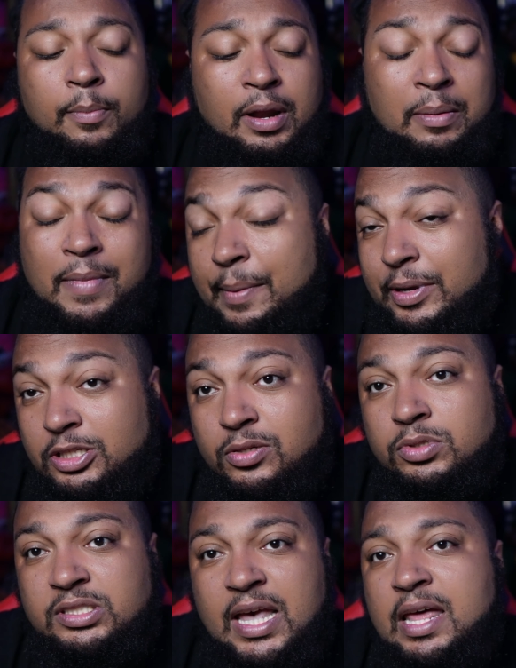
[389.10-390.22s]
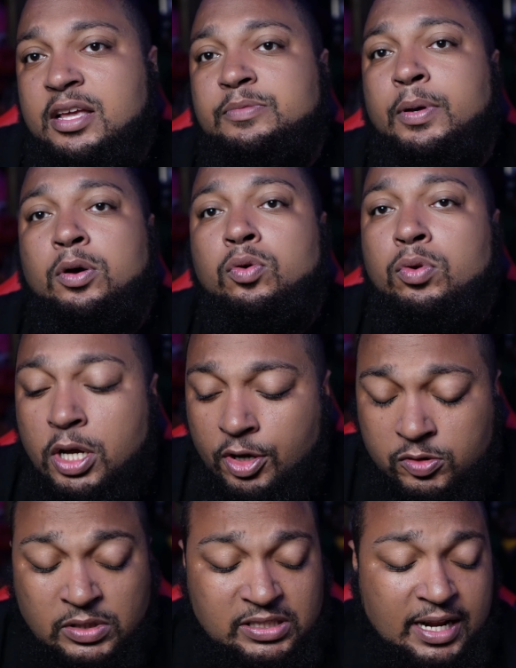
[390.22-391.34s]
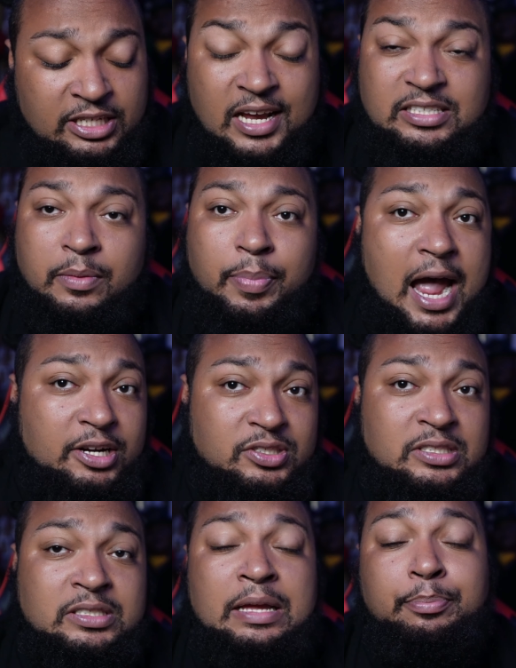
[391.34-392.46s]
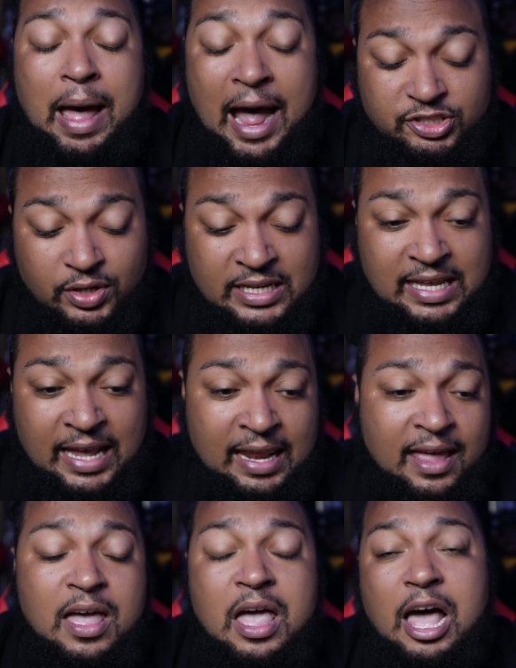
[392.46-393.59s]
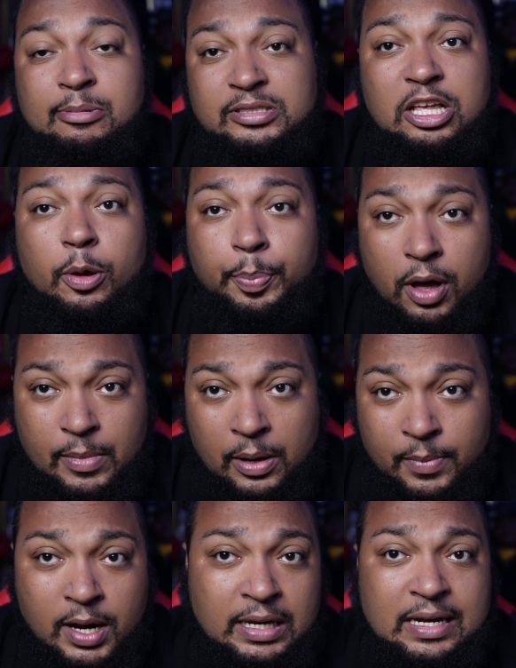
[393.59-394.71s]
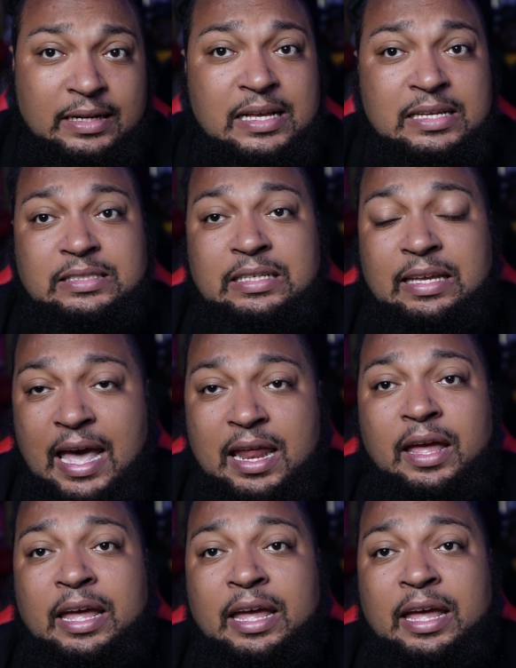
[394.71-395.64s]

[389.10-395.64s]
But it might be two Santas, but who knows? We've seen that Jason Patric is, Patric is in it. I'm still putting my money down that Sienna